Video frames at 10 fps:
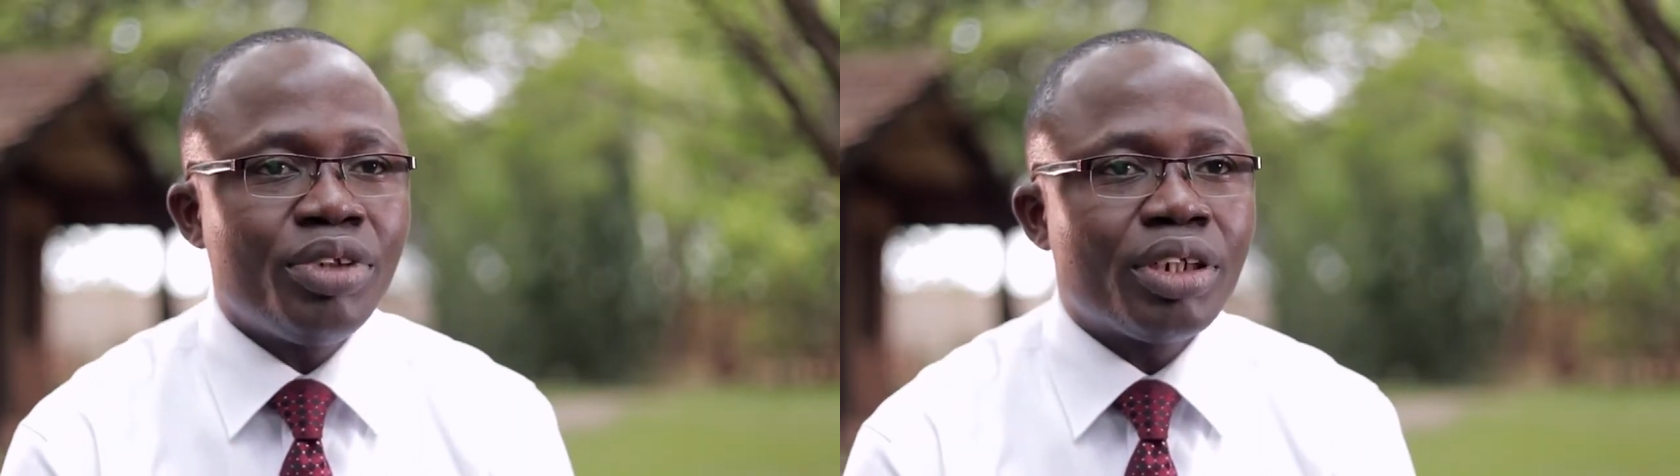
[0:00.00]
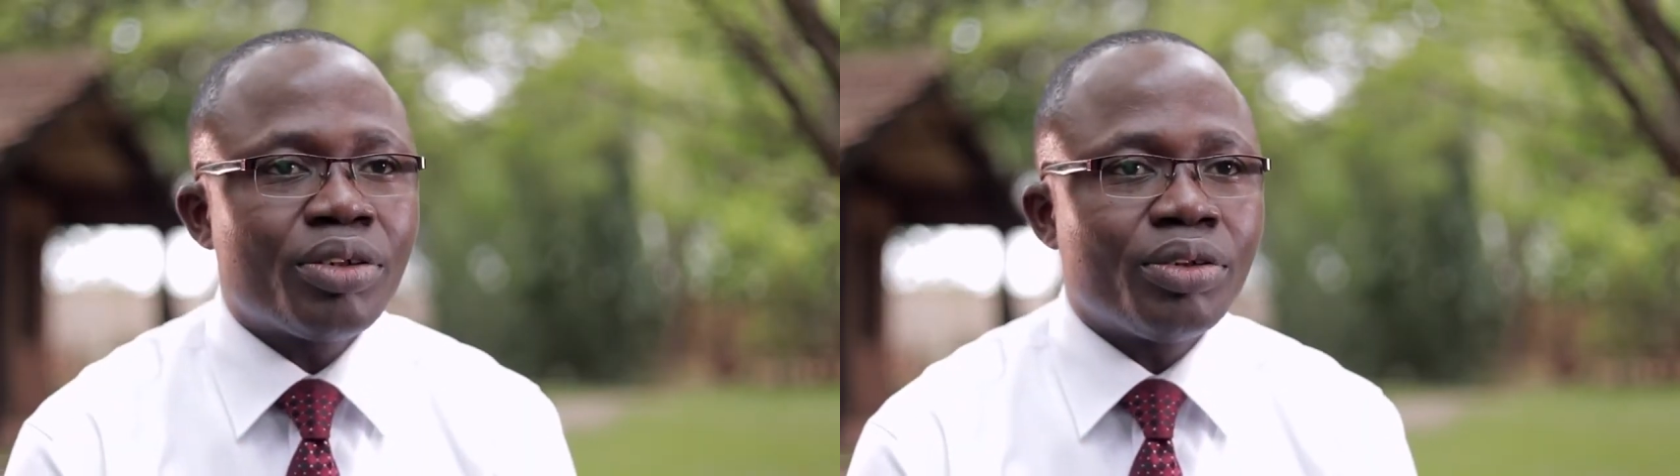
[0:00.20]

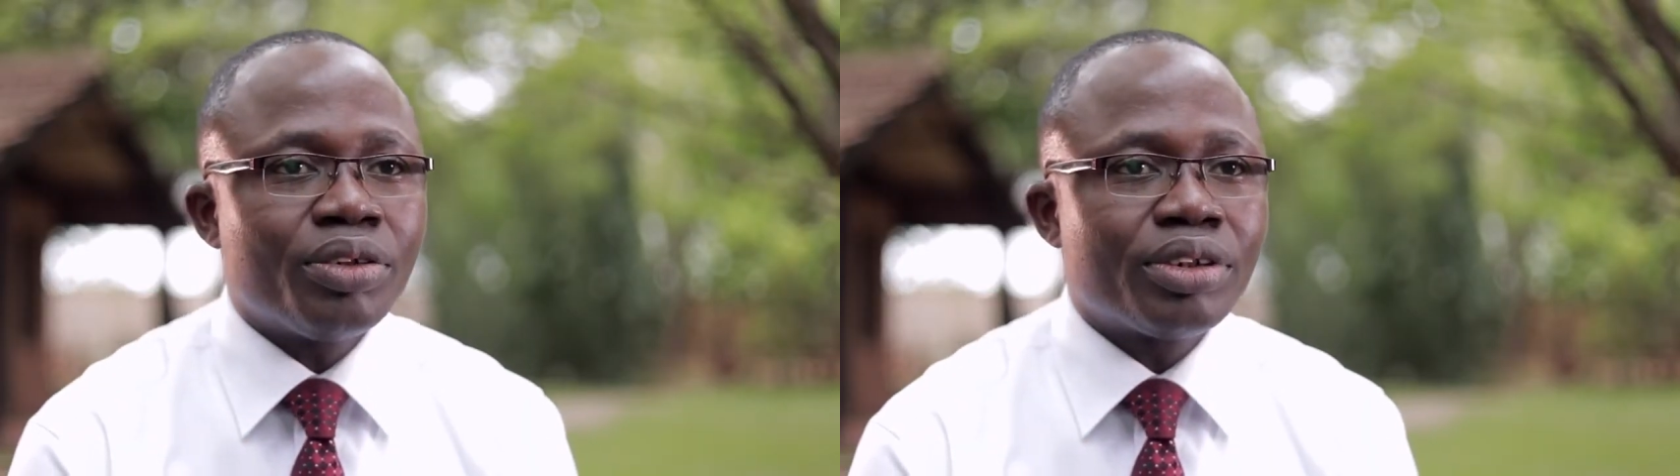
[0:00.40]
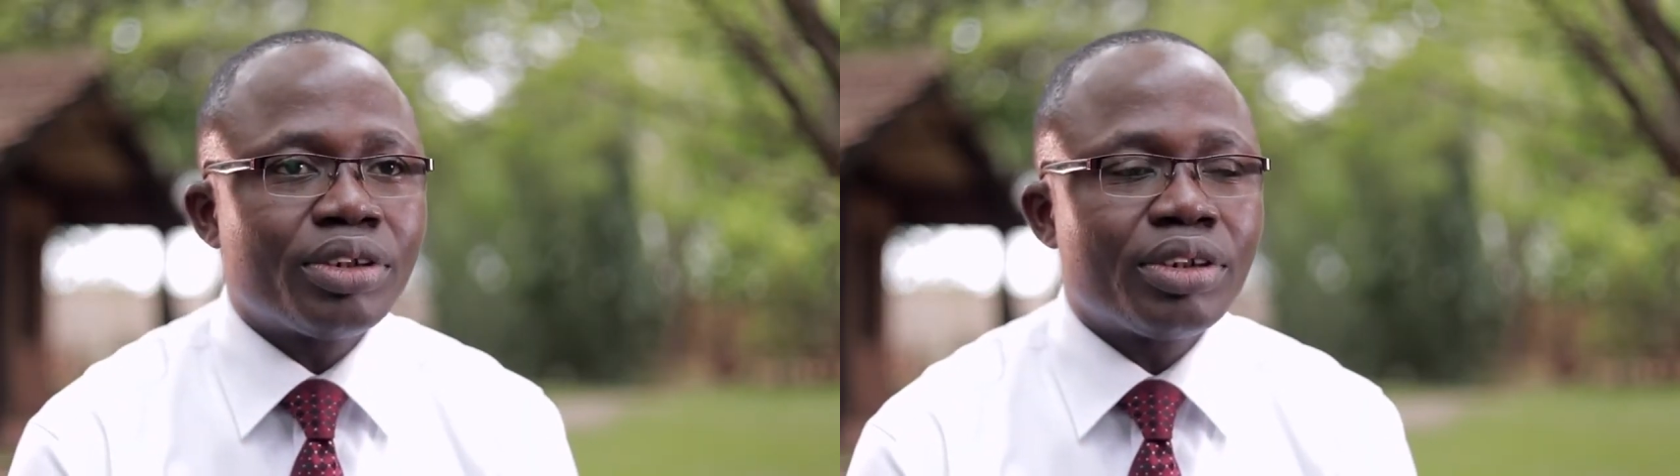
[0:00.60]

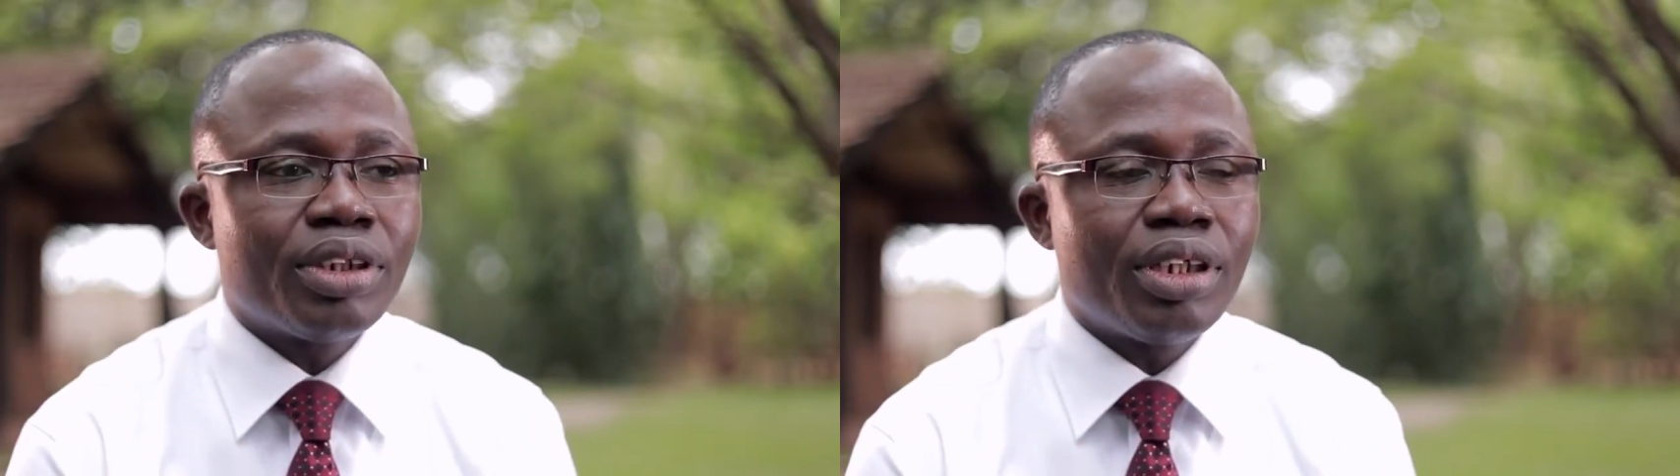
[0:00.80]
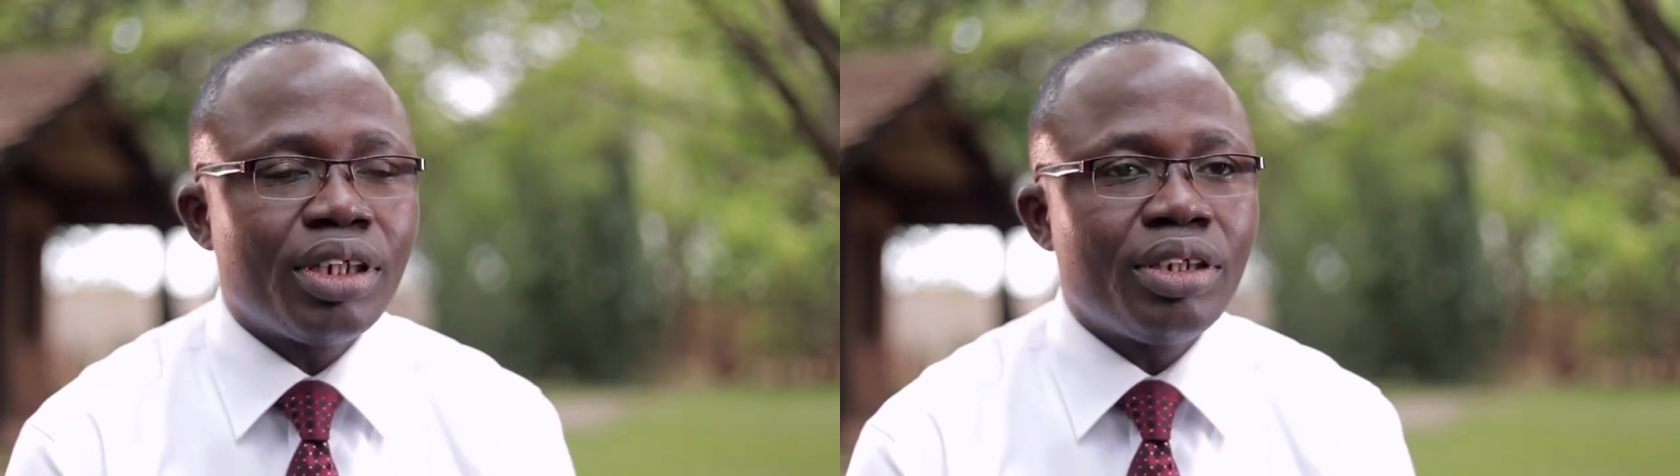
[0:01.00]
miracles,
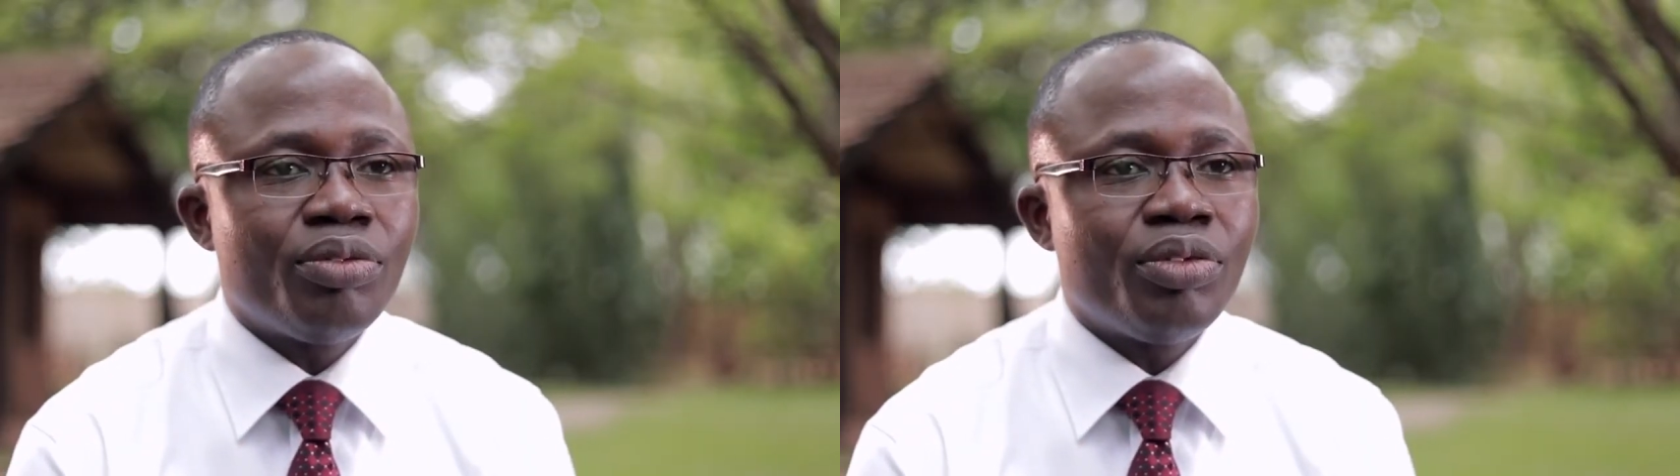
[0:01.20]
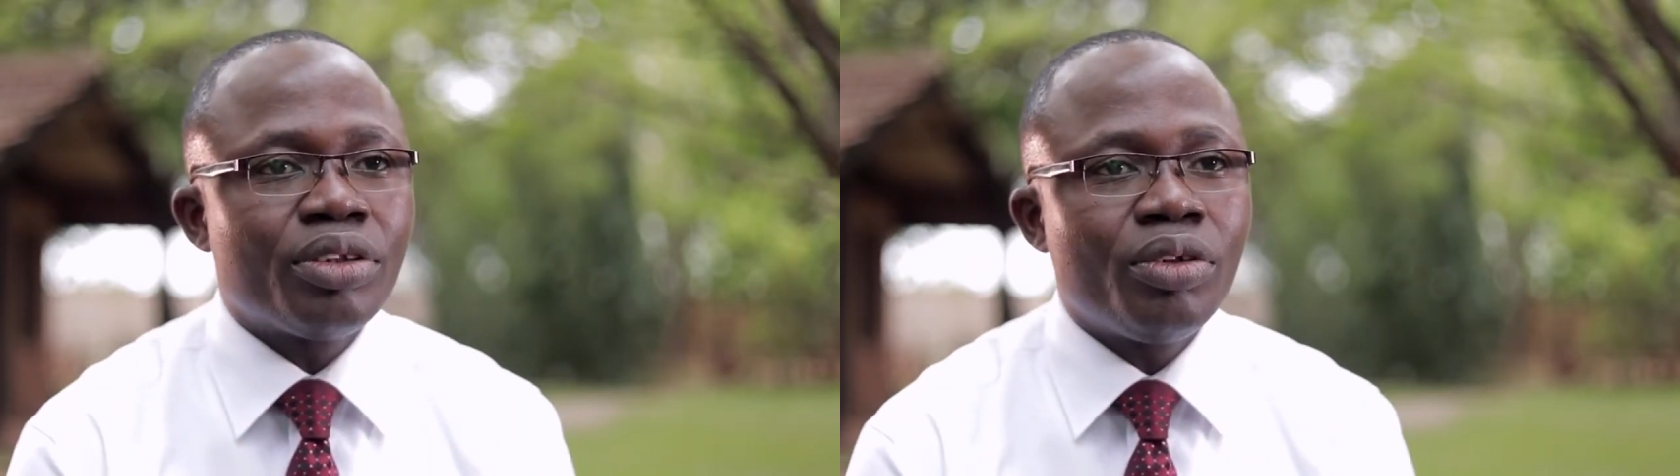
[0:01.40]

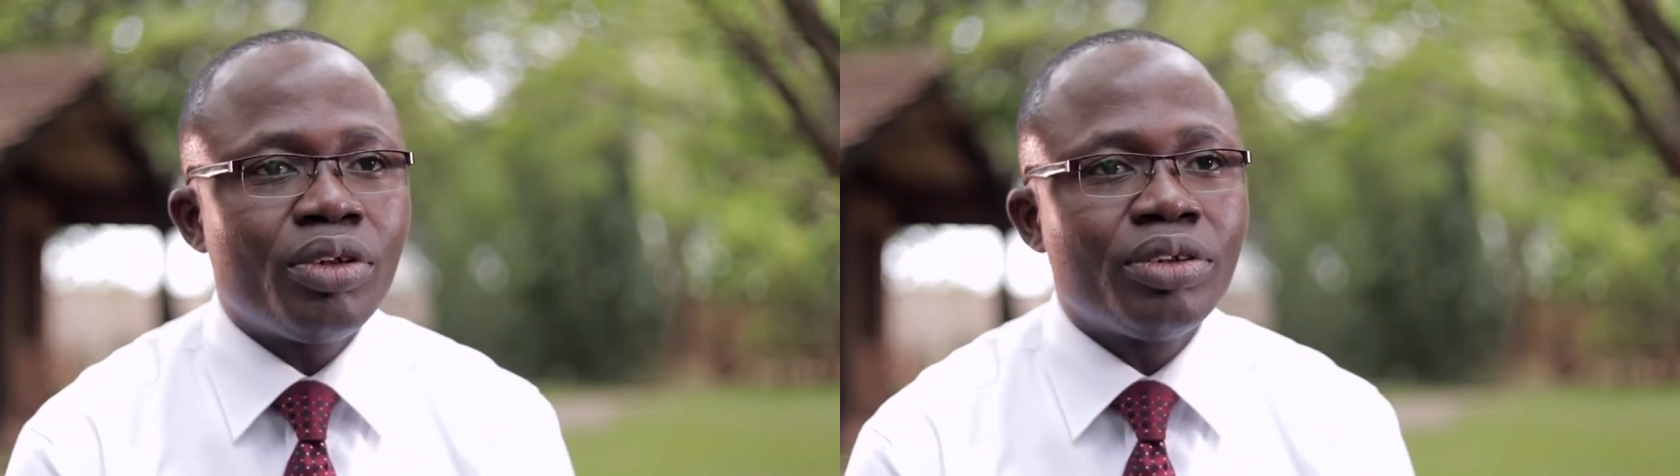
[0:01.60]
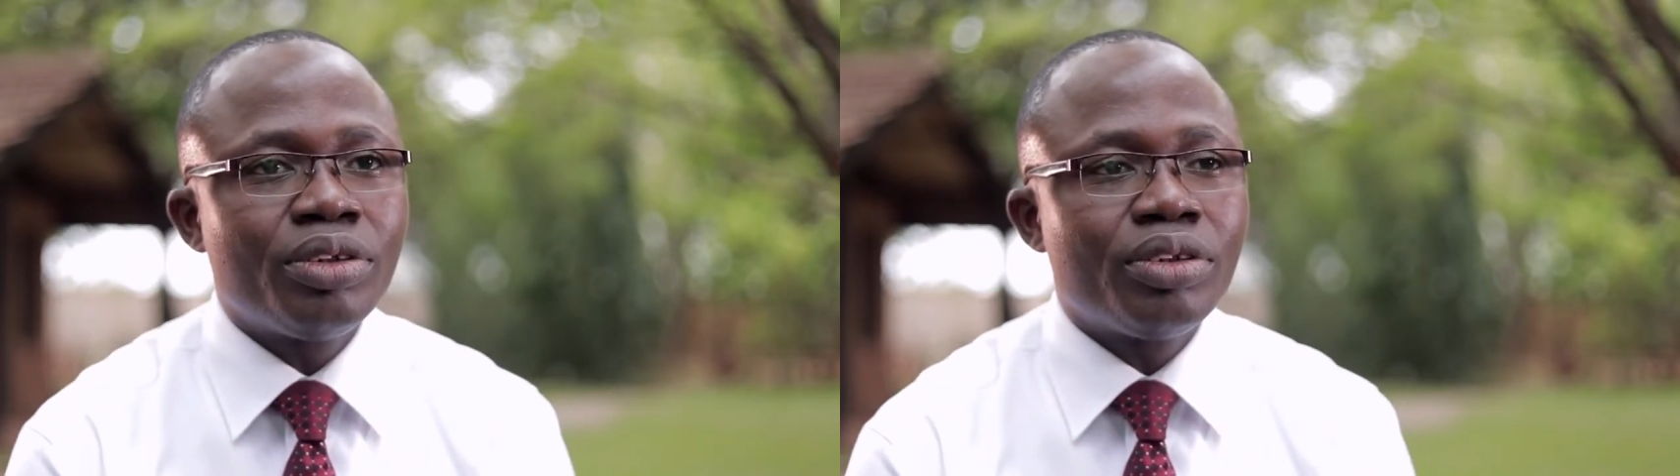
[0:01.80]
and with
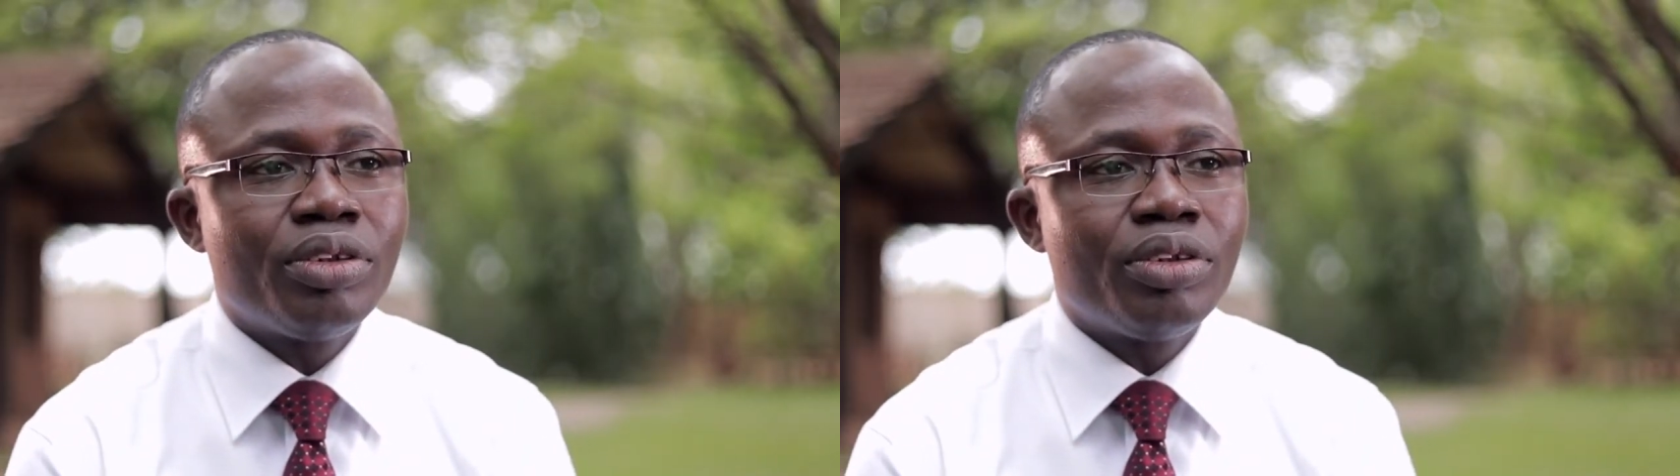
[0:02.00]
God,